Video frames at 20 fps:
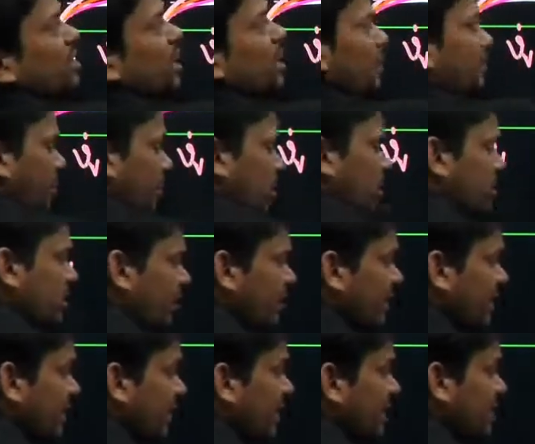Because our
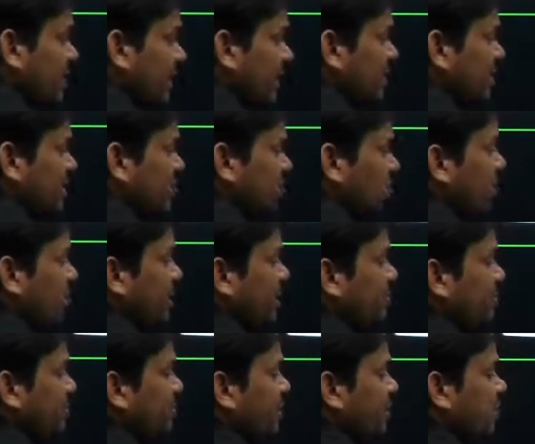gate current is always
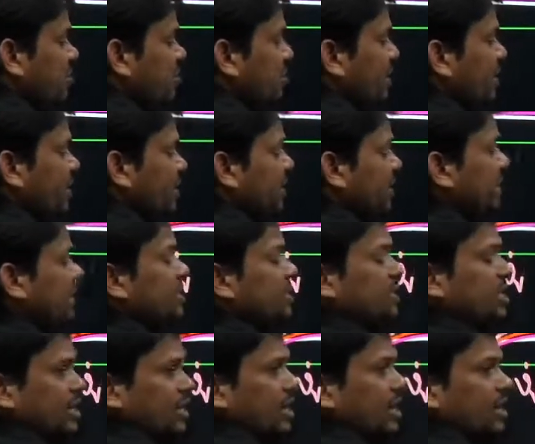a fixed quantity in
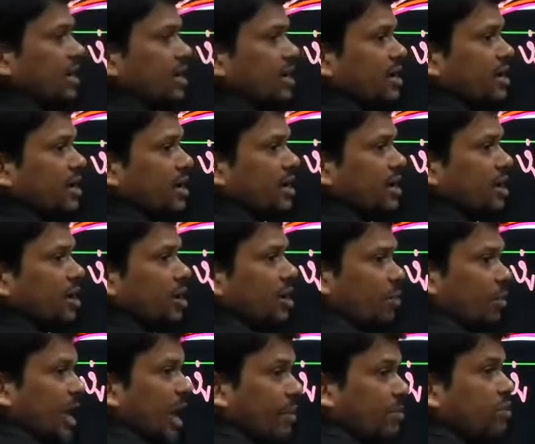general.
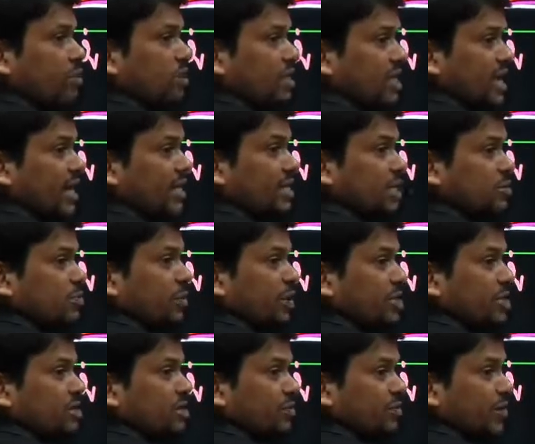We have to design this
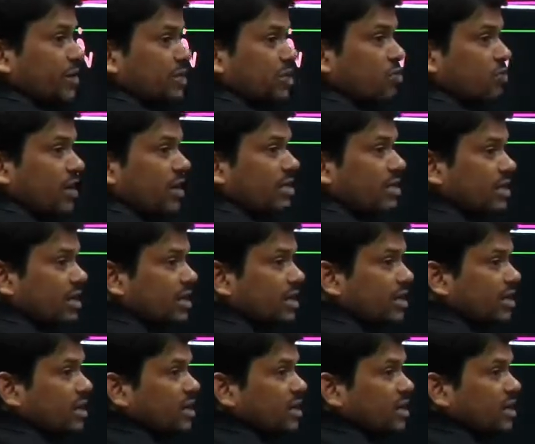fixed quantity.